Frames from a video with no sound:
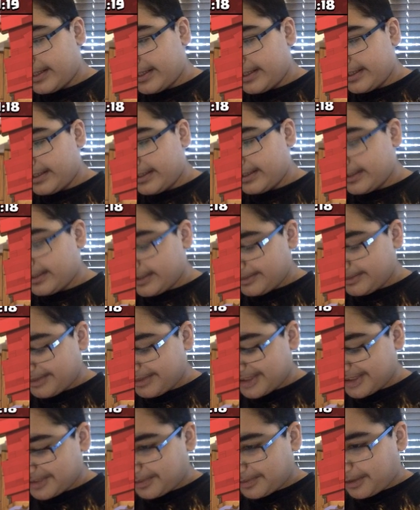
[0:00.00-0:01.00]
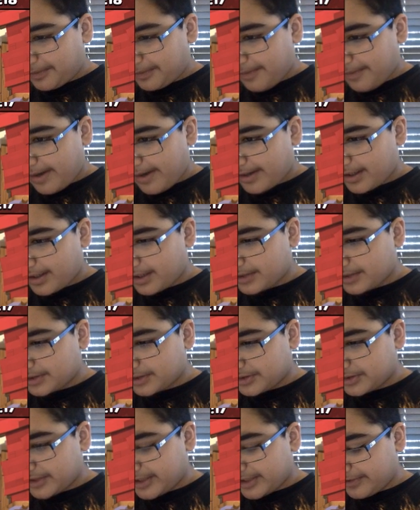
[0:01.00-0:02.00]
He has
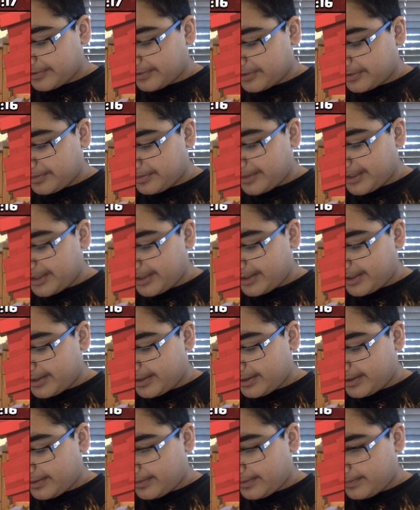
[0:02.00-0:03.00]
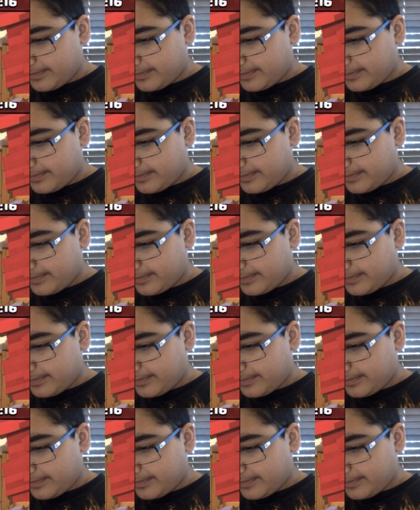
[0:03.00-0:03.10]
barbarians ready for me.